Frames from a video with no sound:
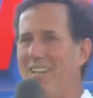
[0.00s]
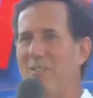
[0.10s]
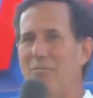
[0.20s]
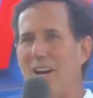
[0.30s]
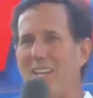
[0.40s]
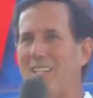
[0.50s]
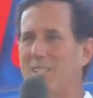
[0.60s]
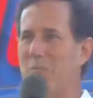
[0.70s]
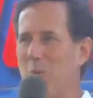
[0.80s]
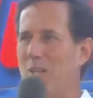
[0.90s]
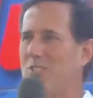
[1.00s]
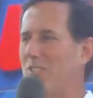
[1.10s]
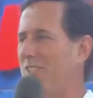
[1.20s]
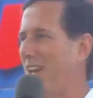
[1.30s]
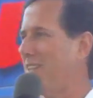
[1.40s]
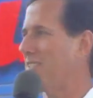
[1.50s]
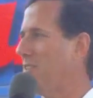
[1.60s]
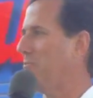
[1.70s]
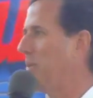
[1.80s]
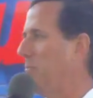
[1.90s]
and finally get some questions asked
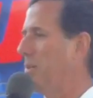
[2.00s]
of me.